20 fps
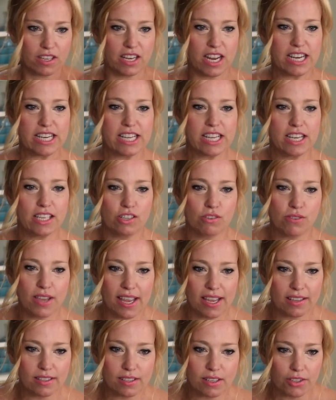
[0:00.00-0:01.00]
Nadine, you
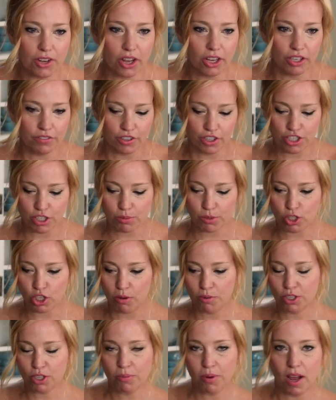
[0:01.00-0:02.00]
canceled all of your
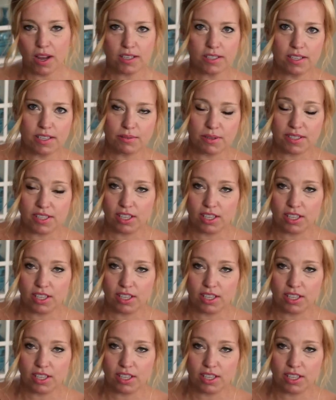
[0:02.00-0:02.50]
subscription boxes?